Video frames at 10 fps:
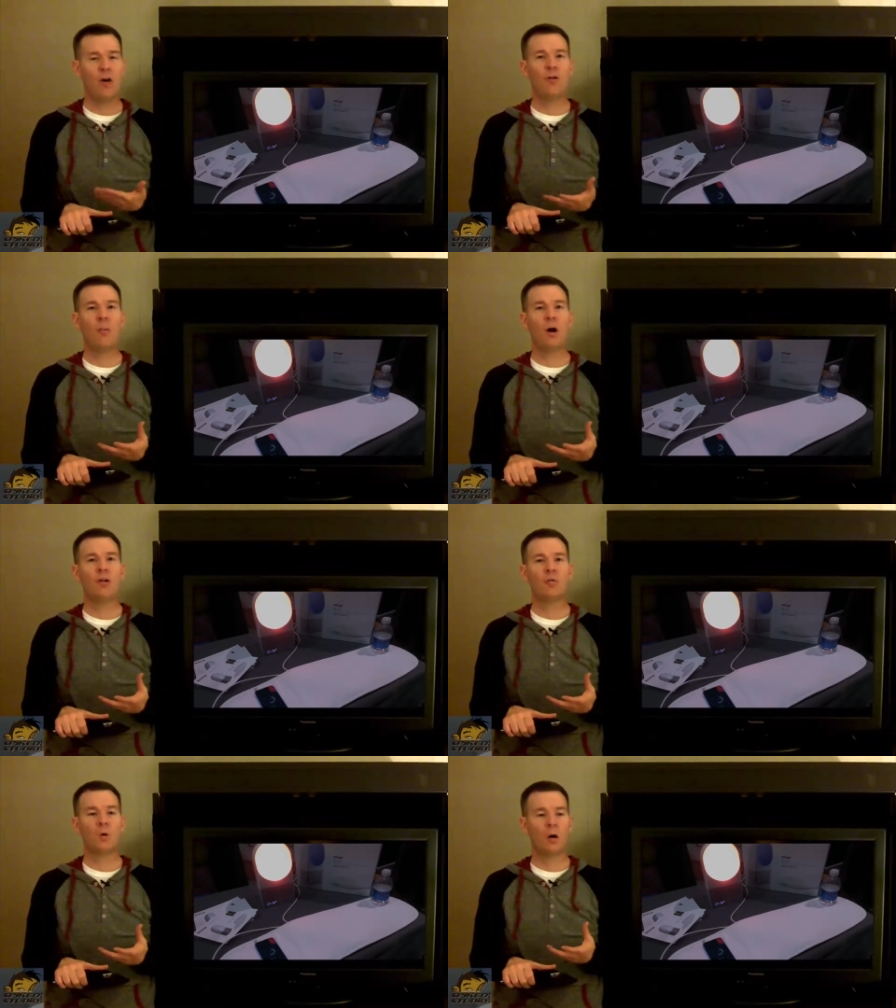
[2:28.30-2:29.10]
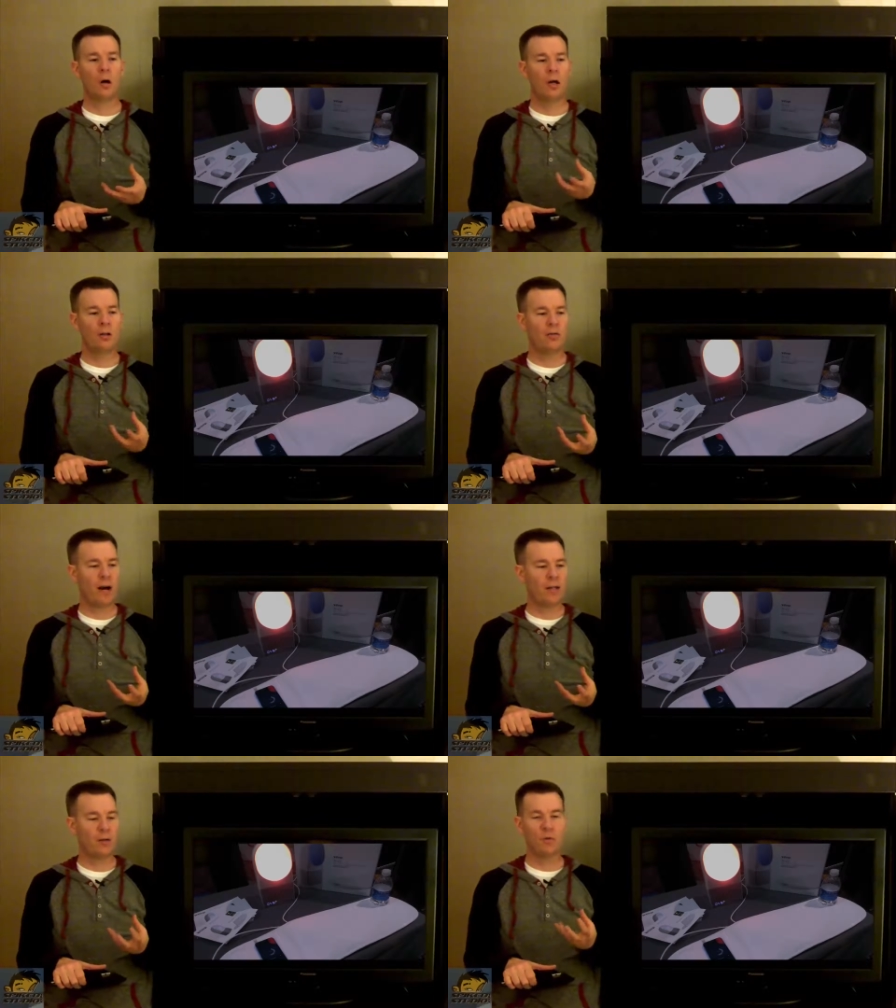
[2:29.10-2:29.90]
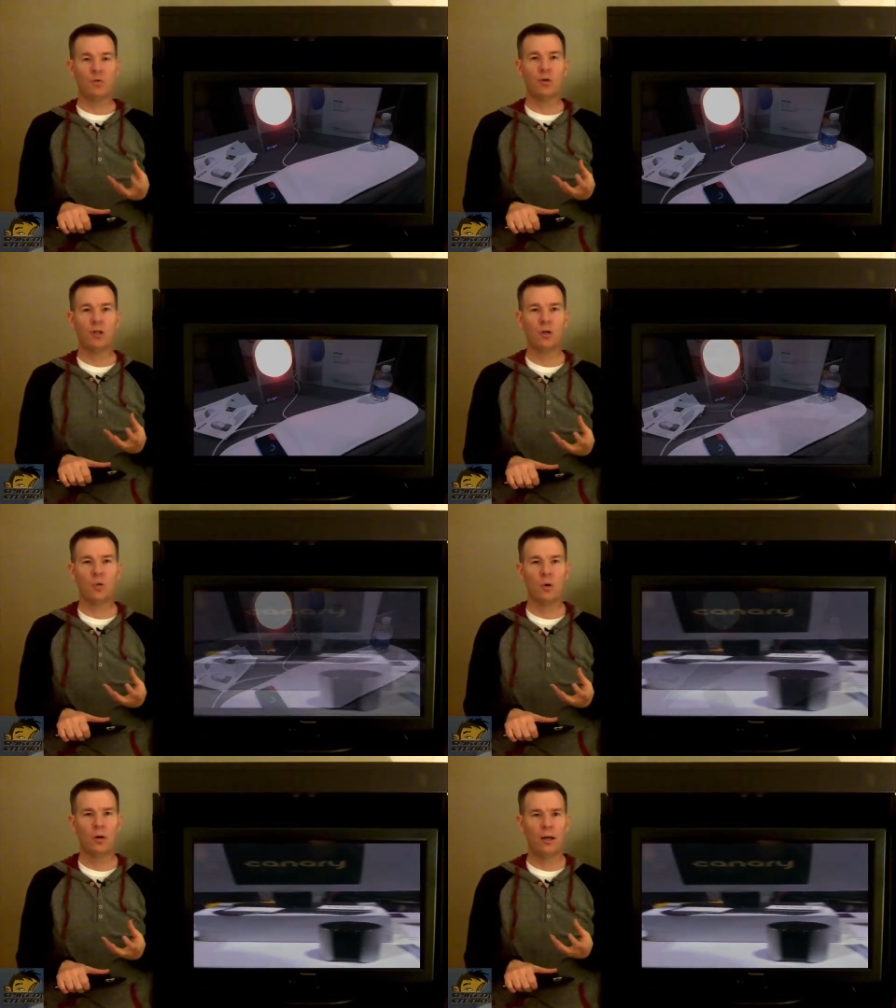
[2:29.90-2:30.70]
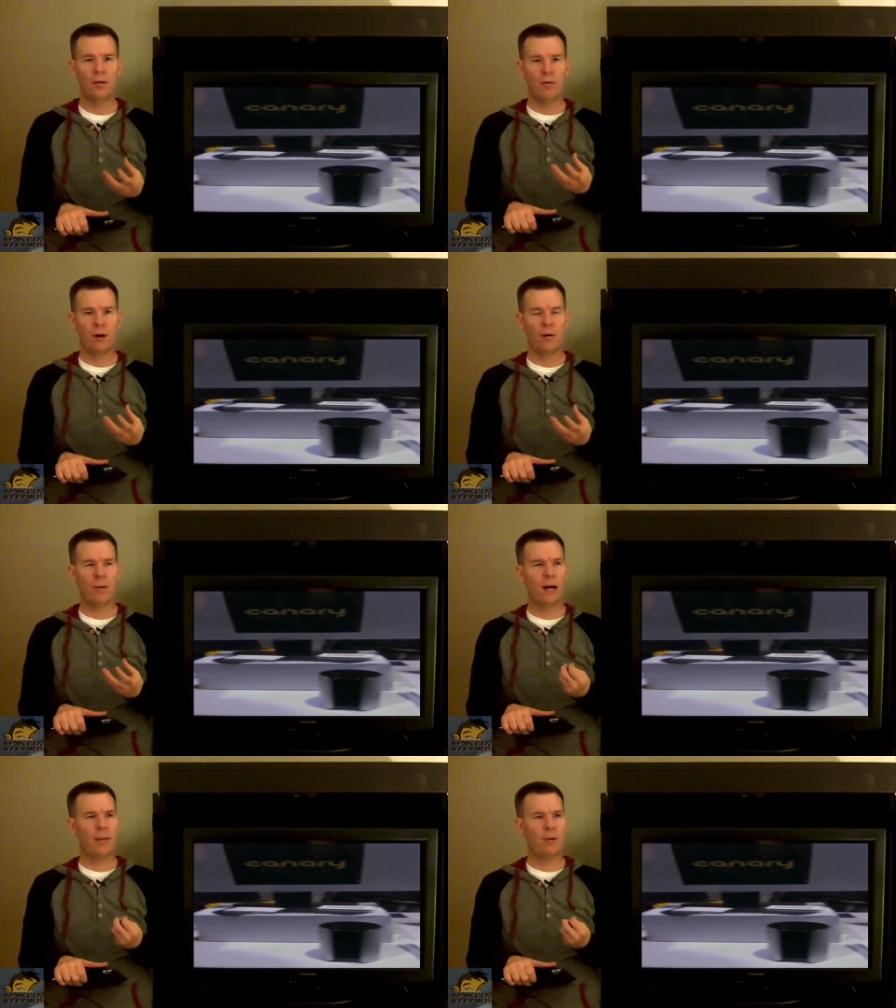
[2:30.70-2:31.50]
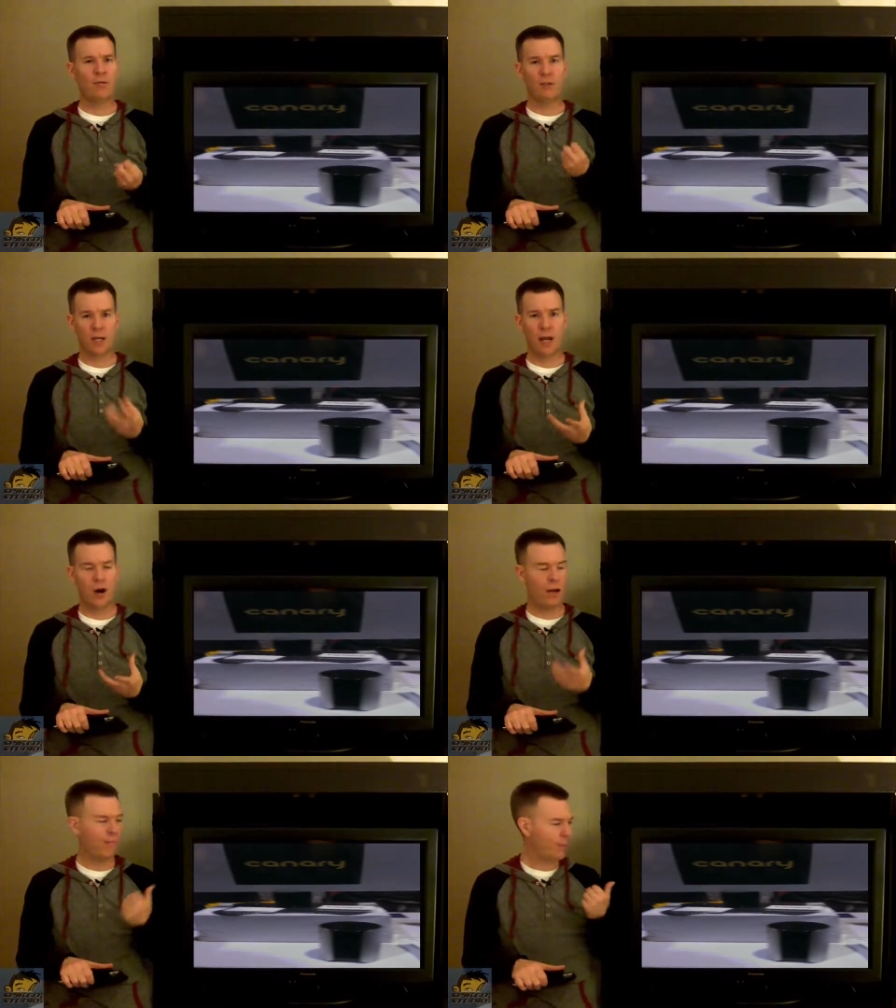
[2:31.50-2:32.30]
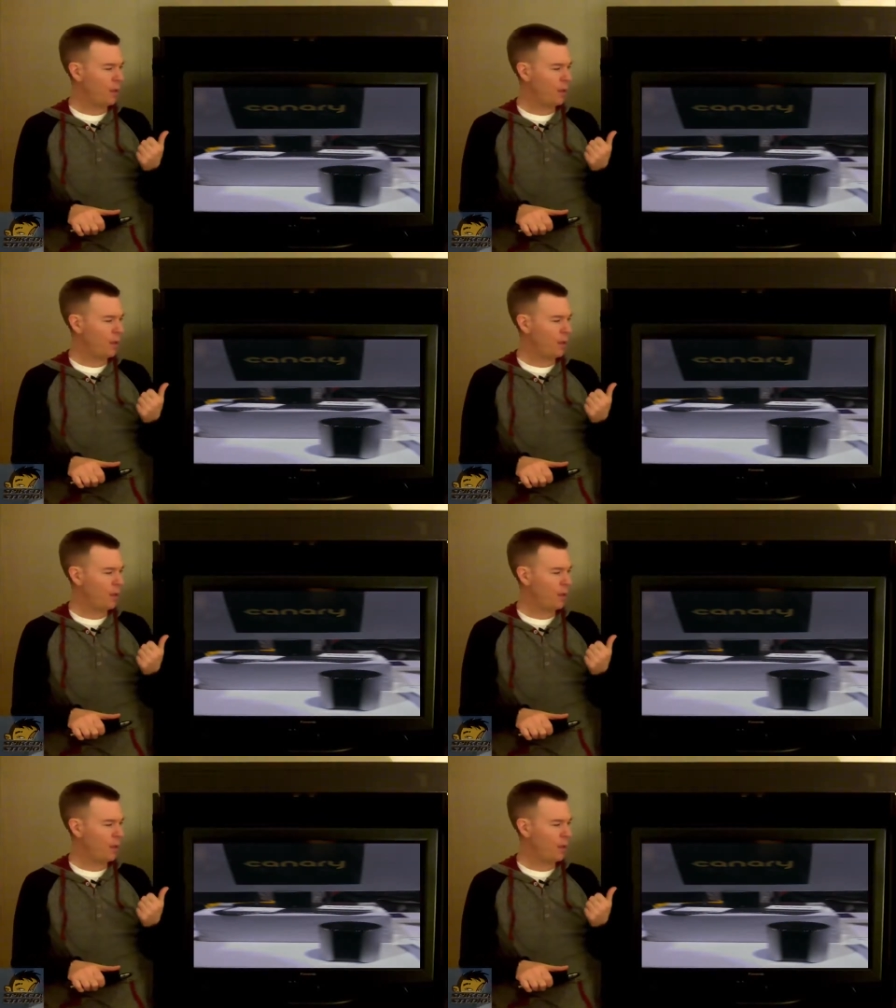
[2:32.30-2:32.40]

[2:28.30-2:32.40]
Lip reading: Other parts were a device that was really cool from, I believe it's Canary.